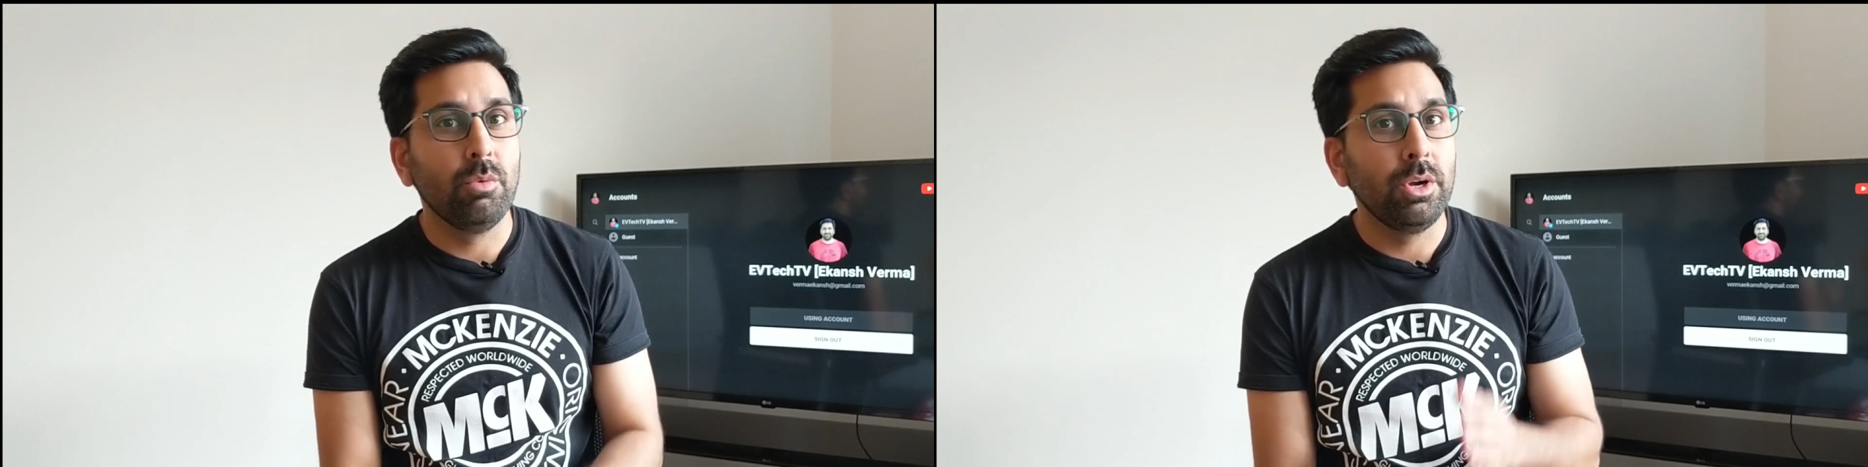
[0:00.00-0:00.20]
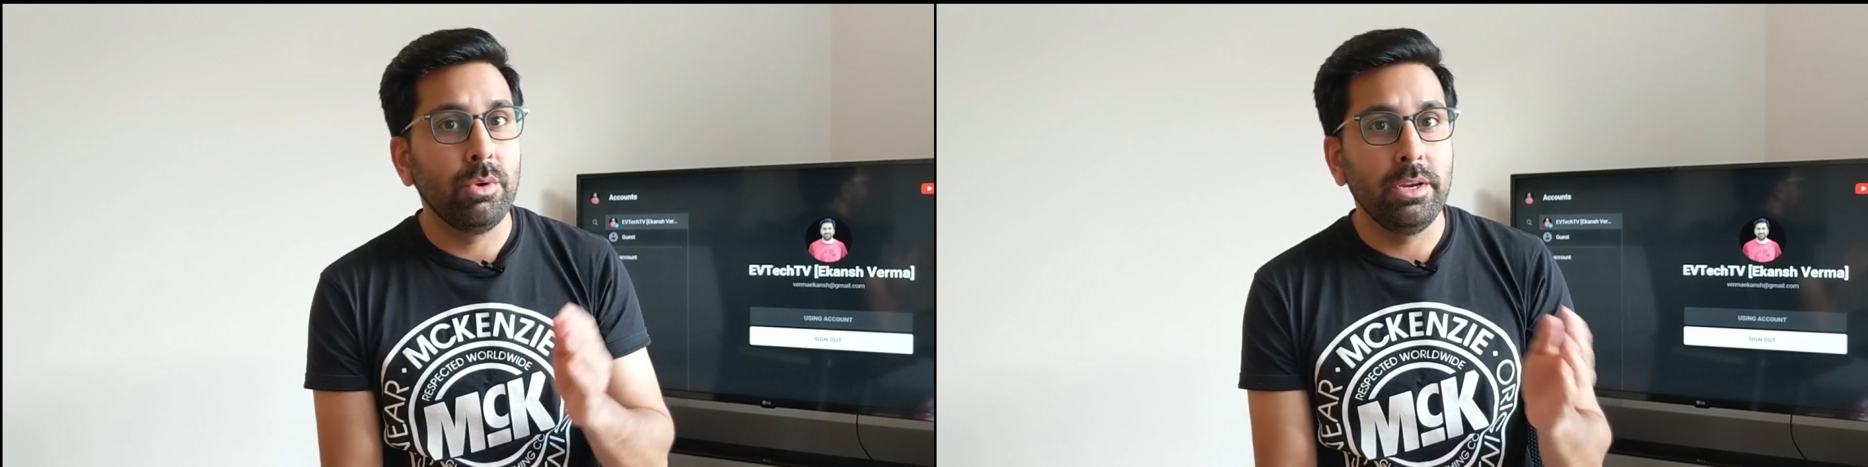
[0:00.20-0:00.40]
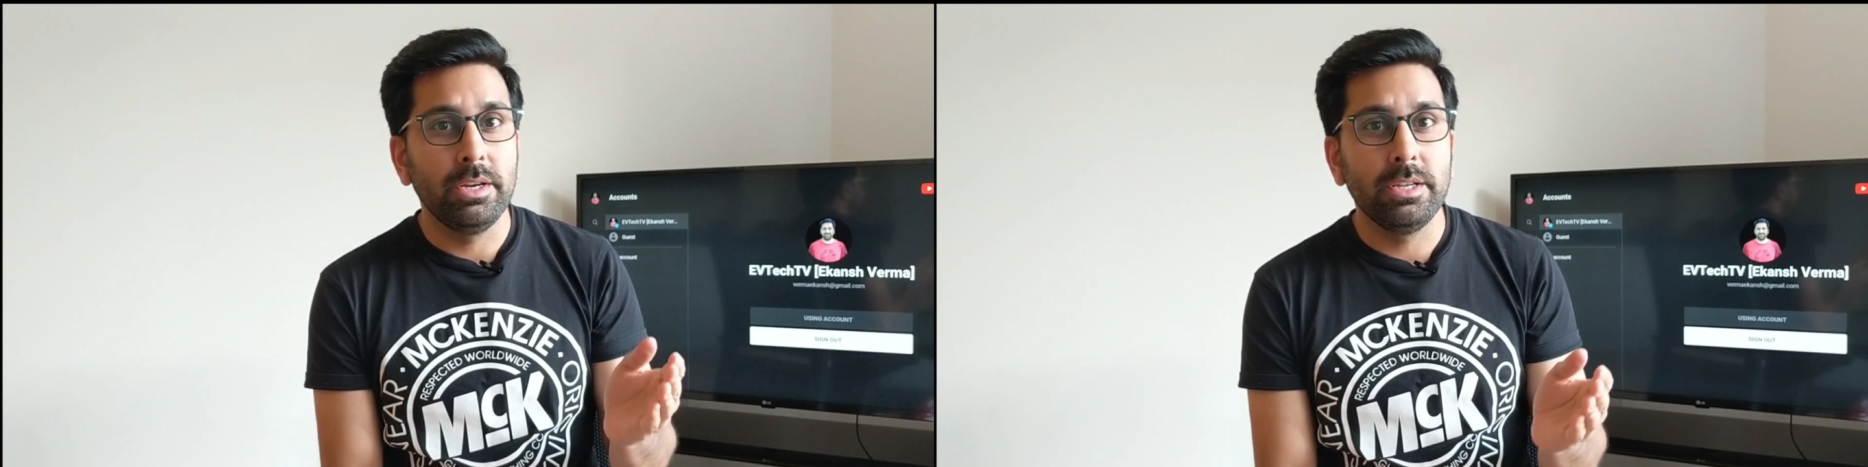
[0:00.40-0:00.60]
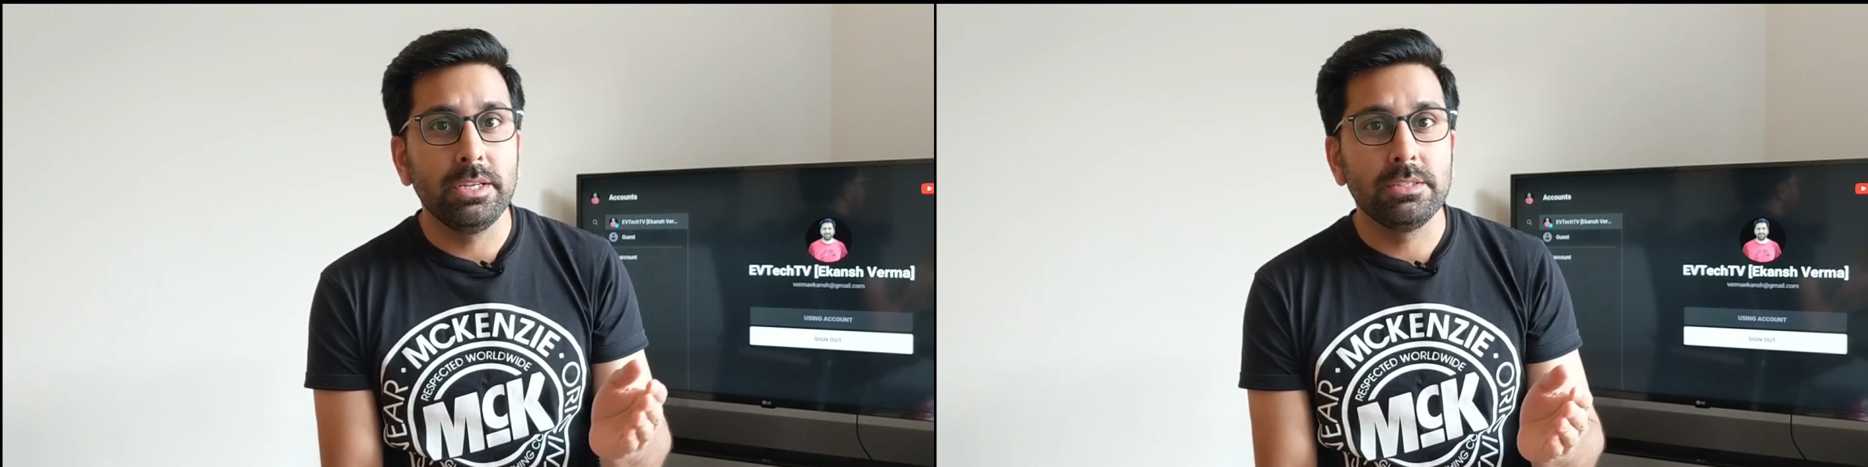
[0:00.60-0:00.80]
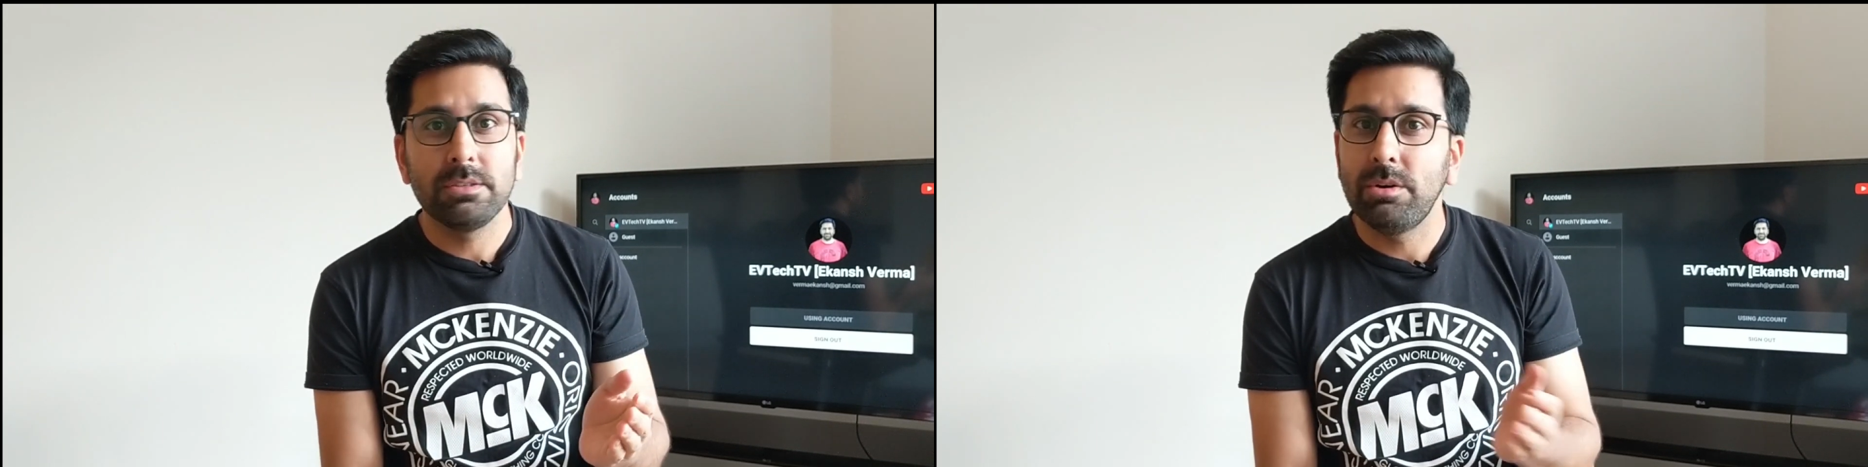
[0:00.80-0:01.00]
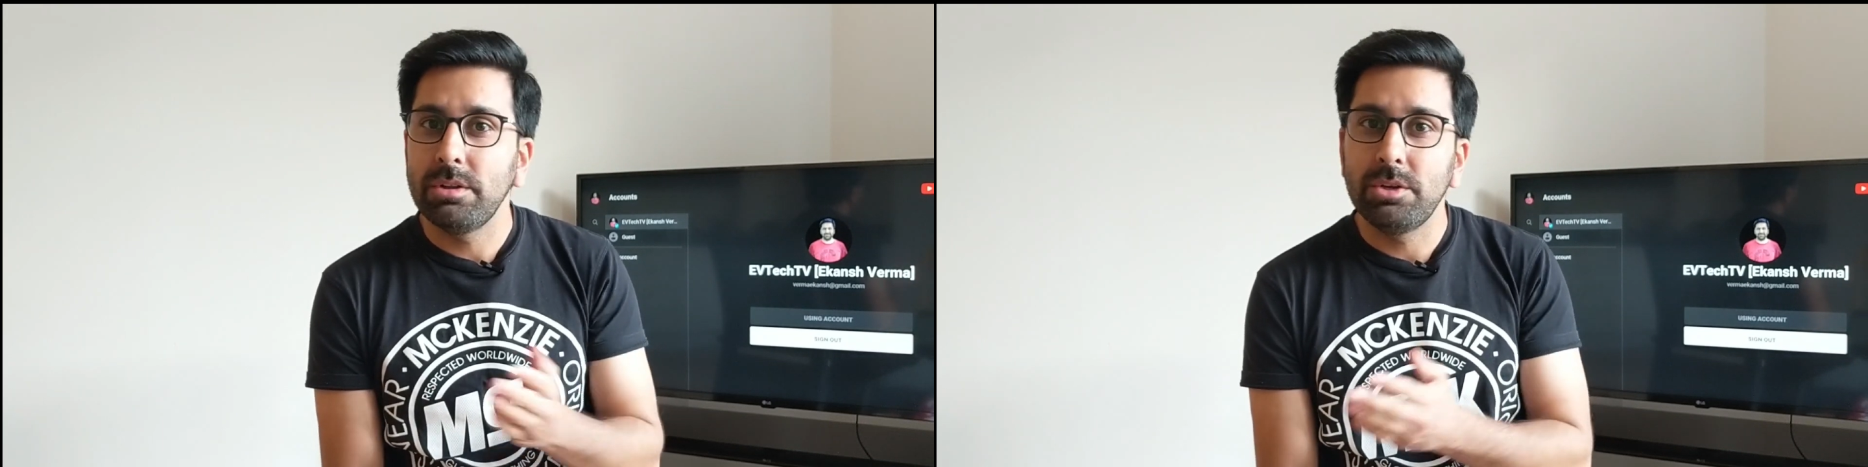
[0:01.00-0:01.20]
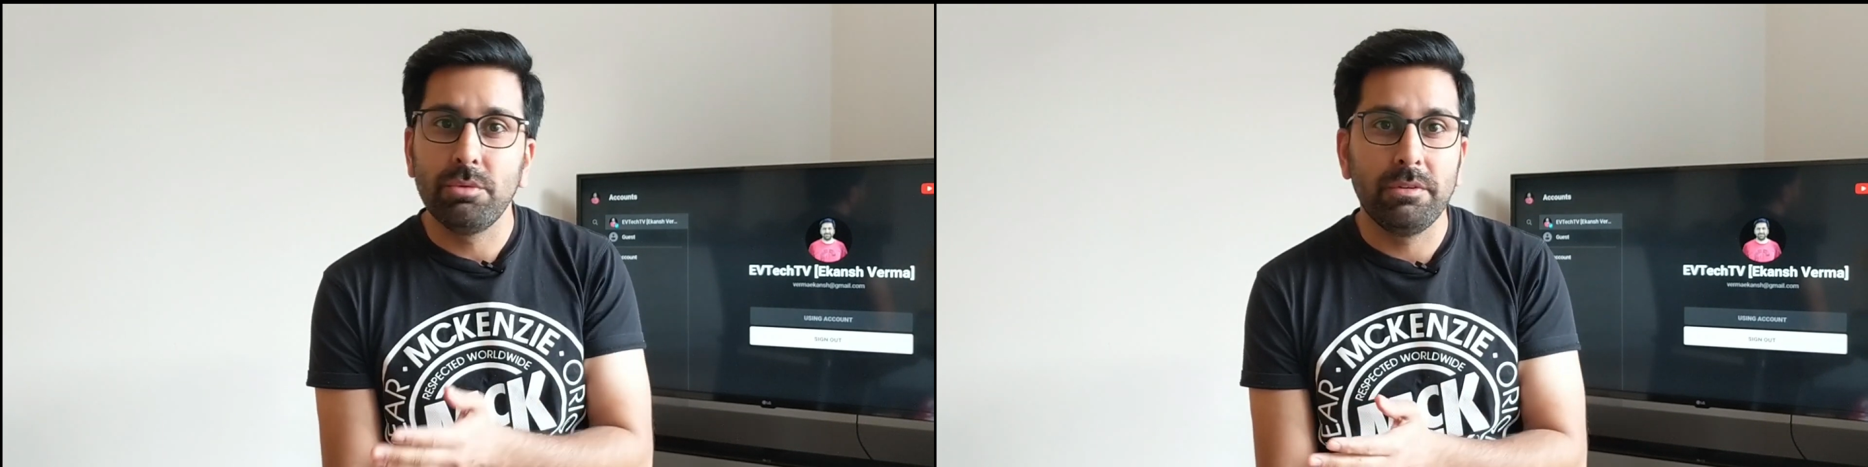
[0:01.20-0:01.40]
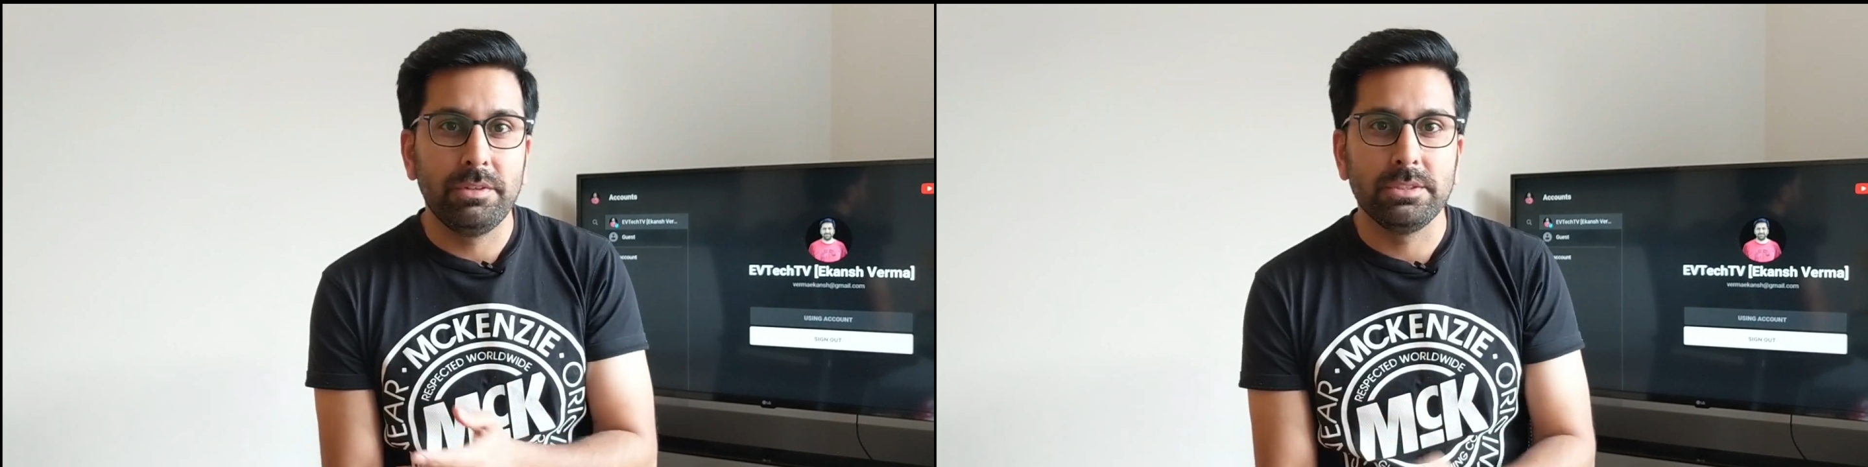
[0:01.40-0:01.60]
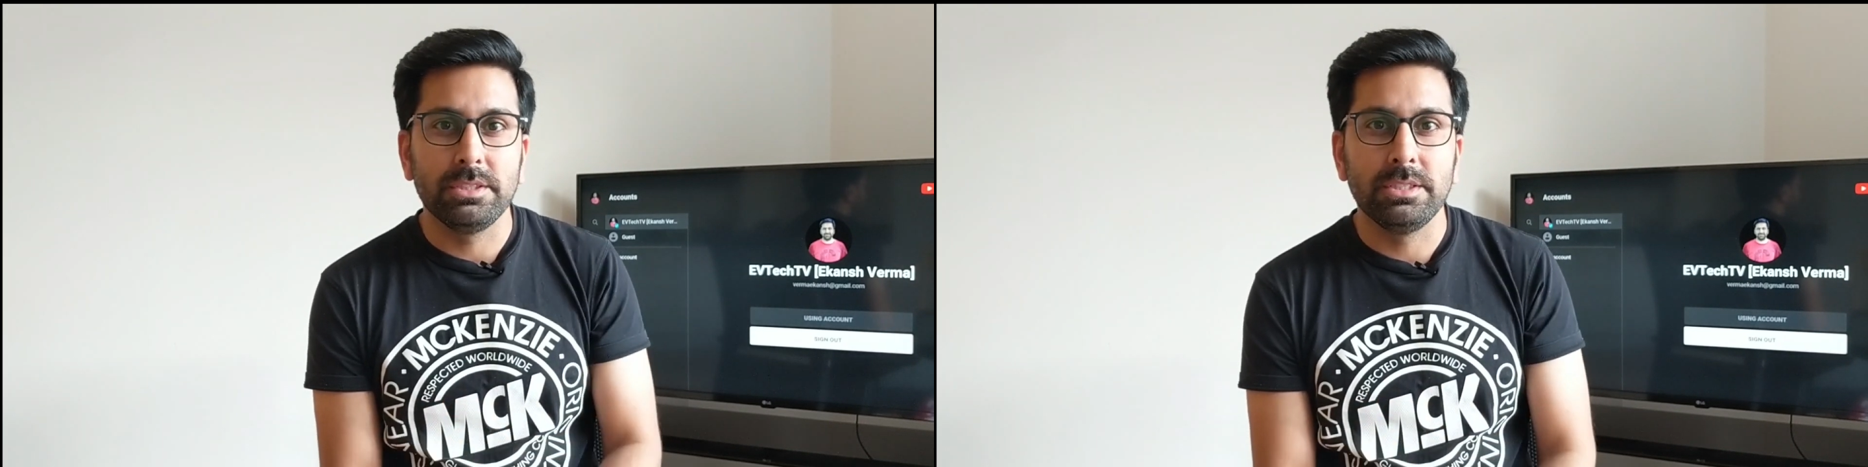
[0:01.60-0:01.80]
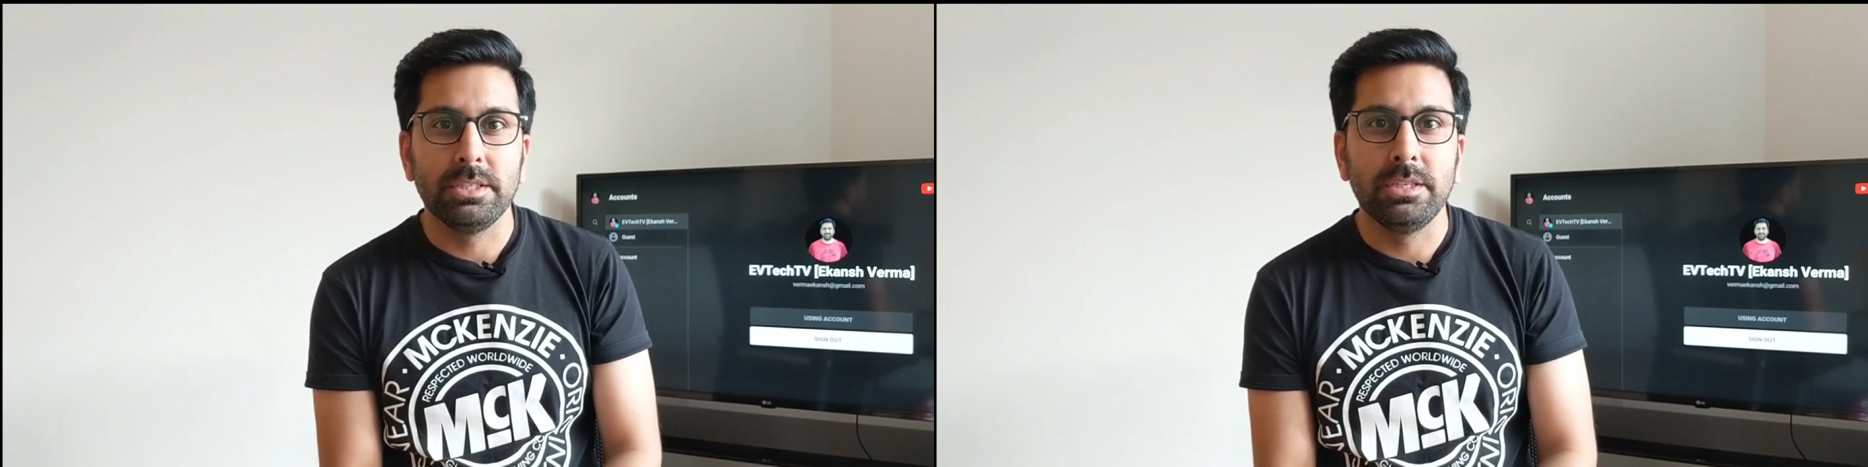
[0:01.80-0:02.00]
128 gigs or the
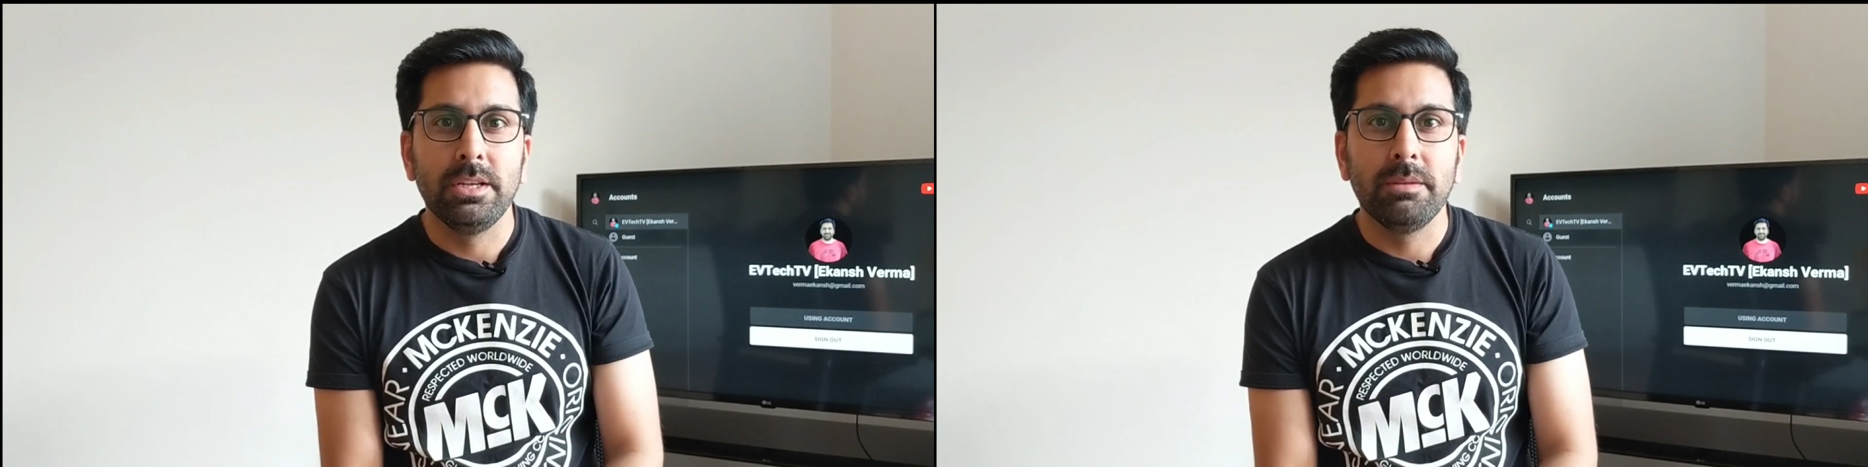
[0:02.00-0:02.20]
256 gigs.